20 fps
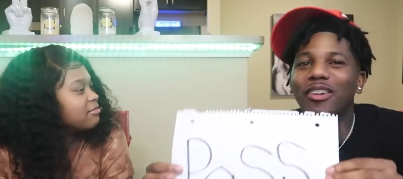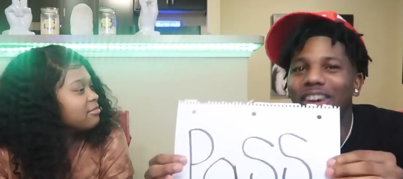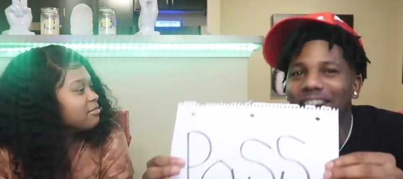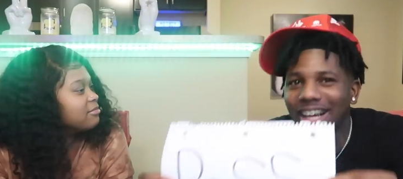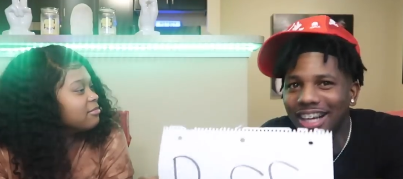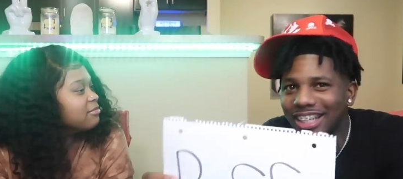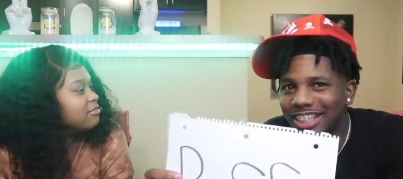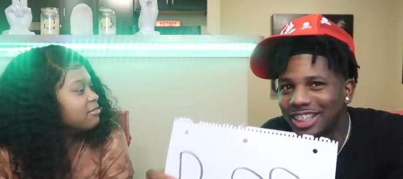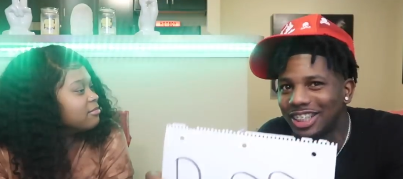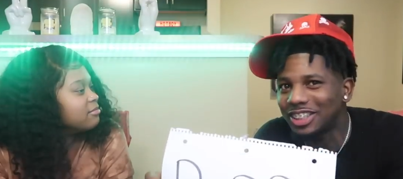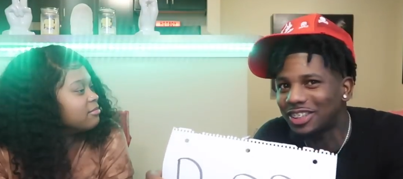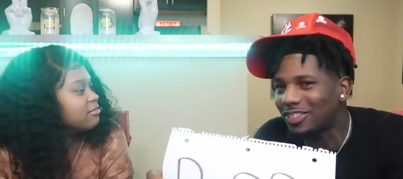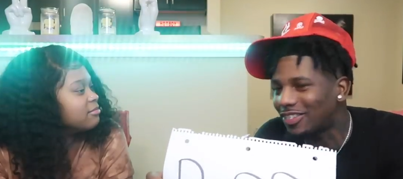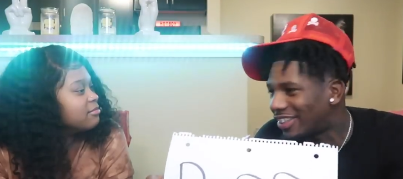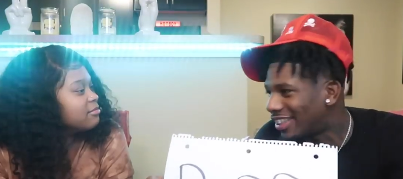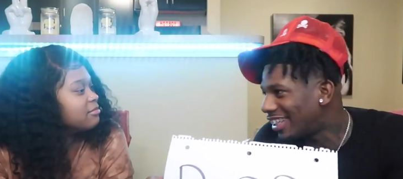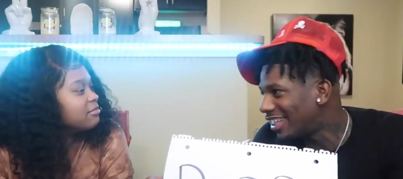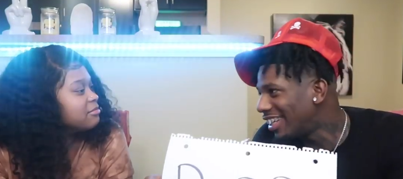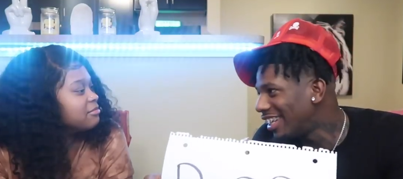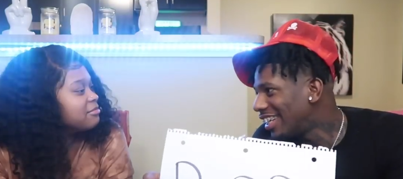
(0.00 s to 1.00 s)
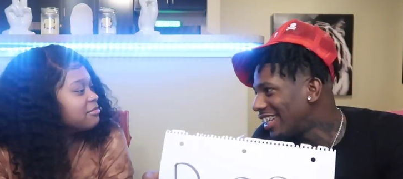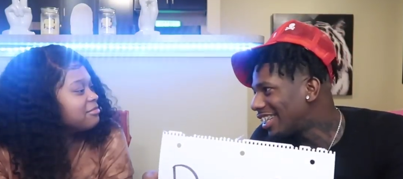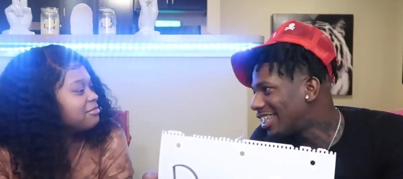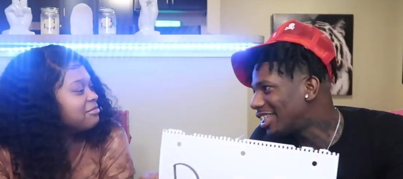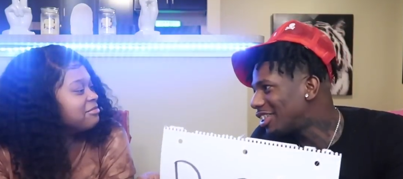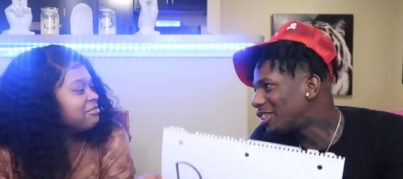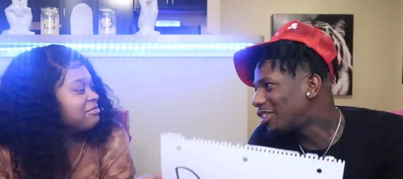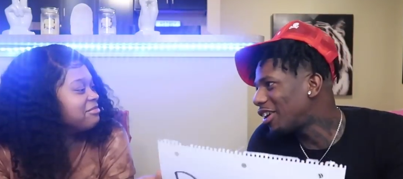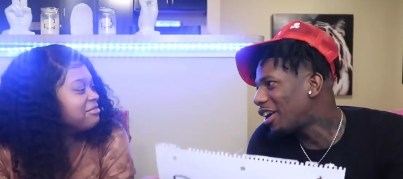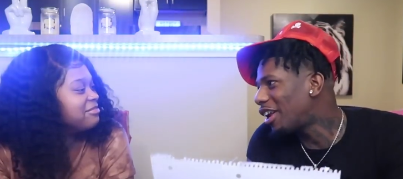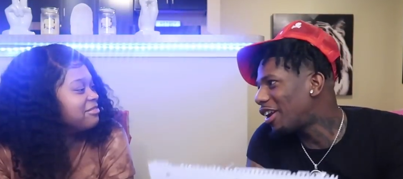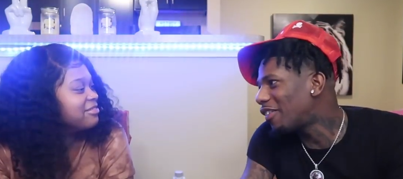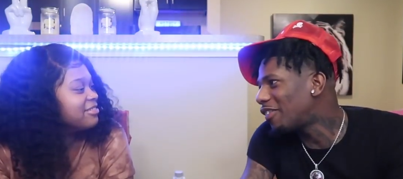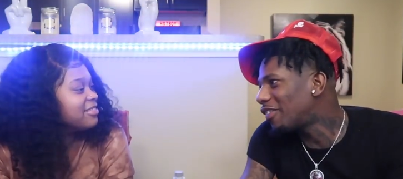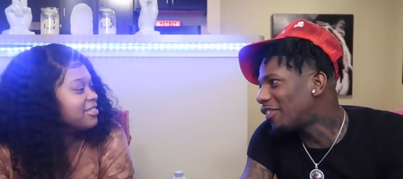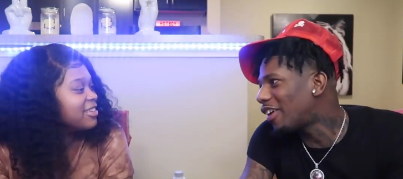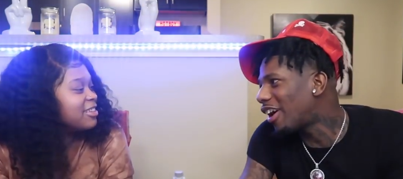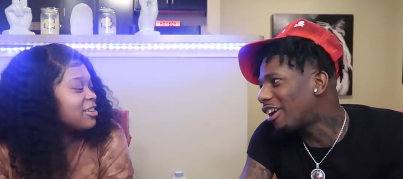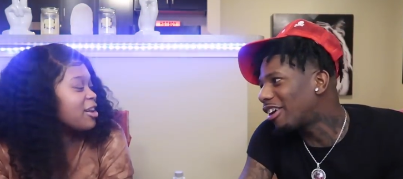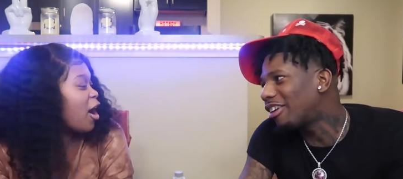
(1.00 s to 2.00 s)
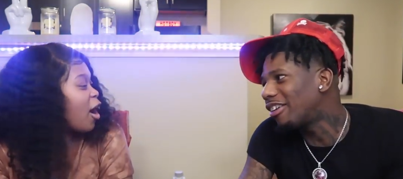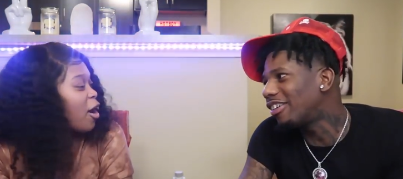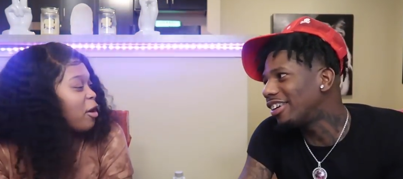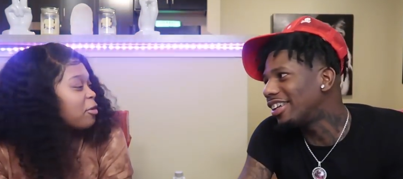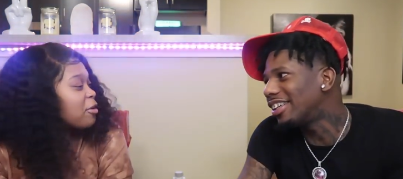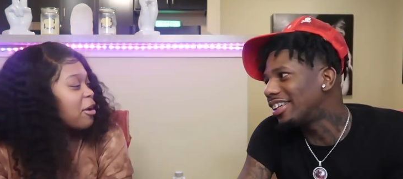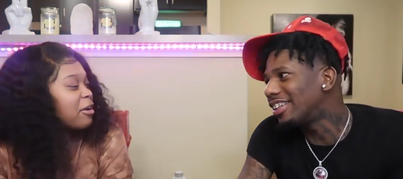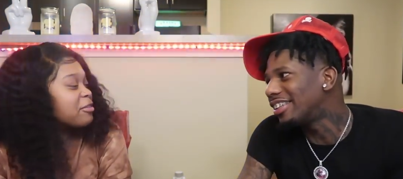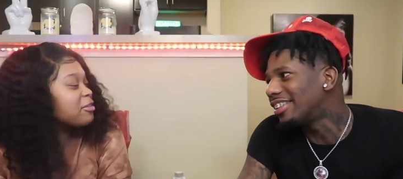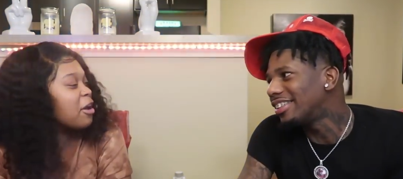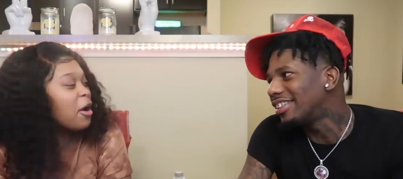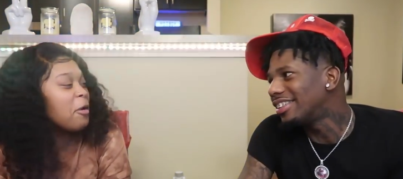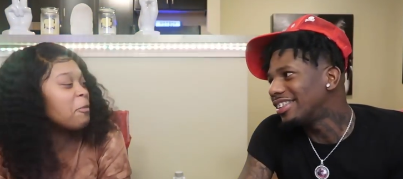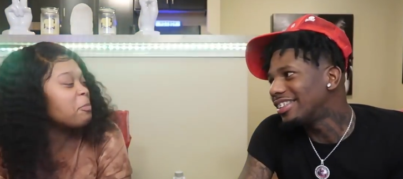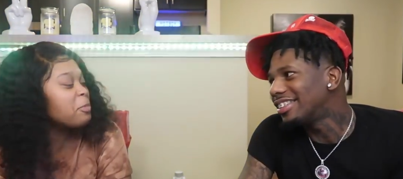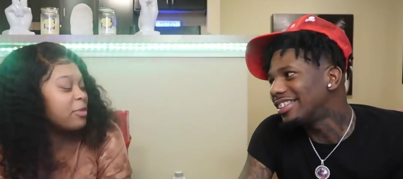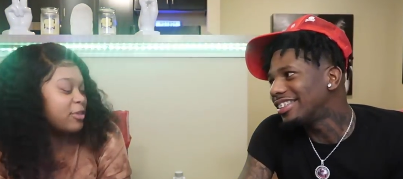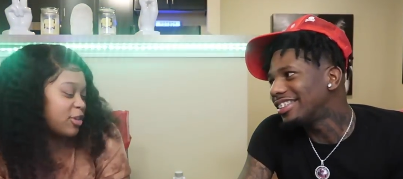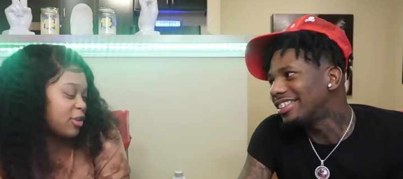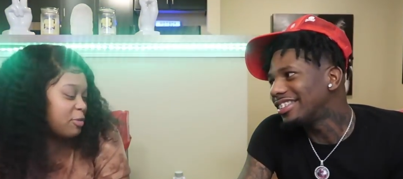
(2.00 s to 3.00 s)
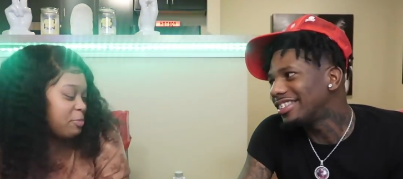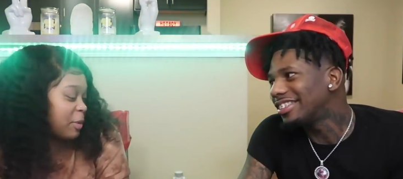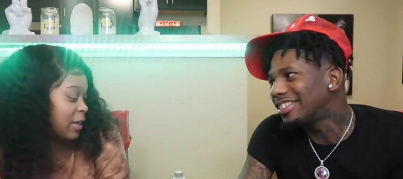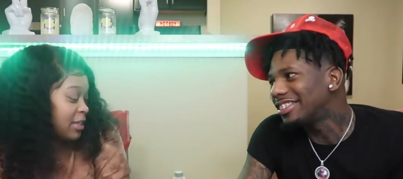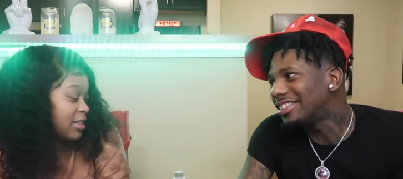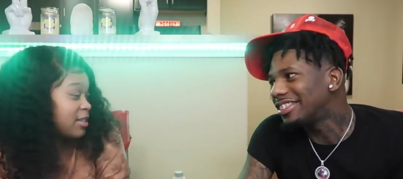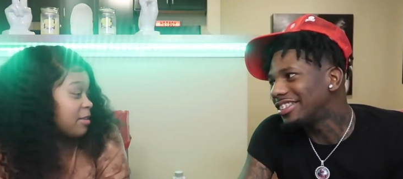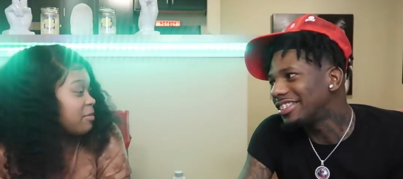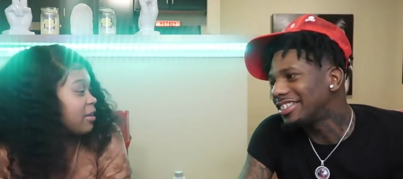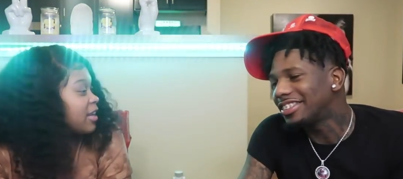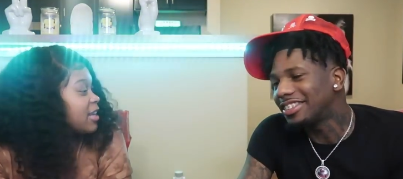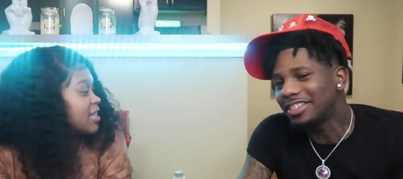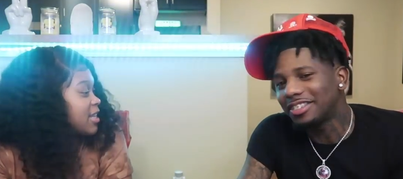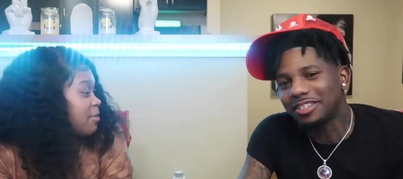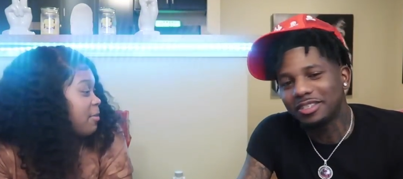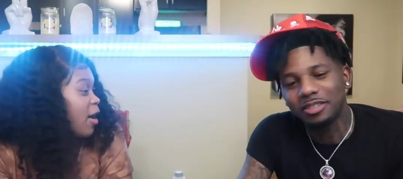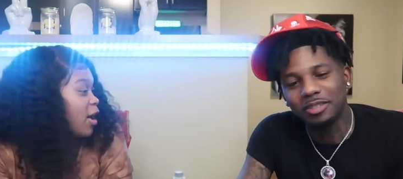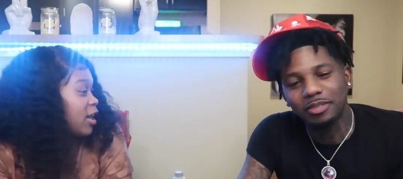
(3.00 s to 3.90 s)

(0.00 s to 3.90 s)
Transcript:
Speaker 1: grab this one. Cause you all up in my no, grill. No, no,
Speaker 2: not don't just pick something cause I'm